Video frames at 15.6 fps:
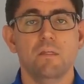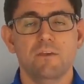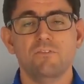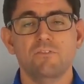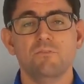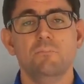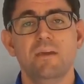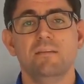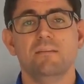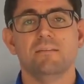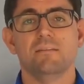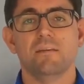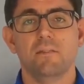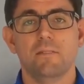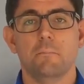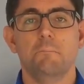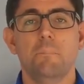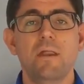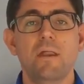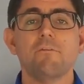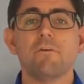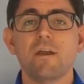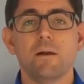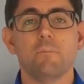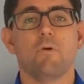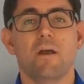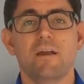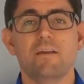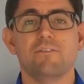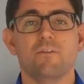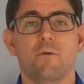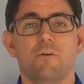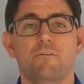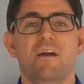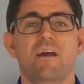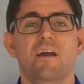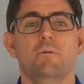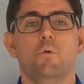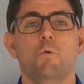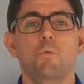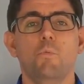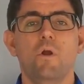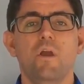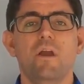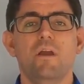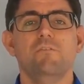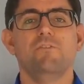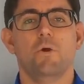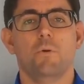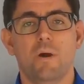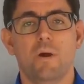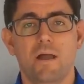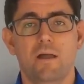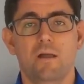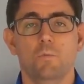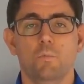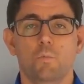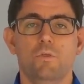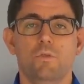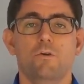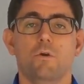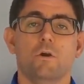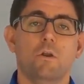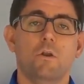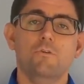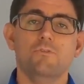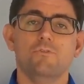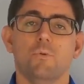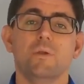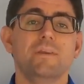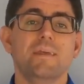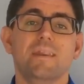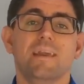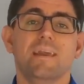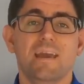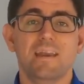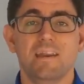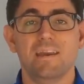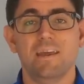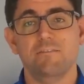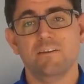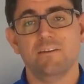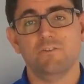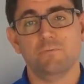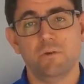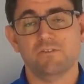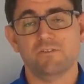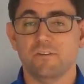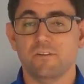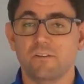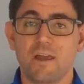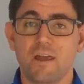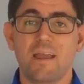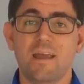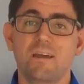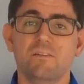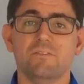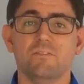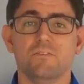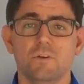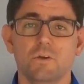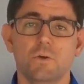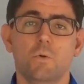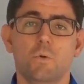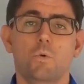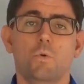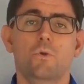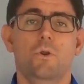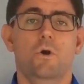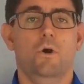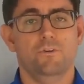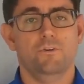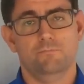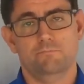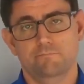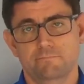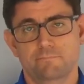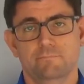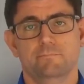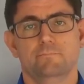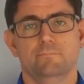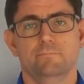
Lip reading: This means that battery upgrades are available wherever you are, whether you are close to a dedicated EV specialist like us or not.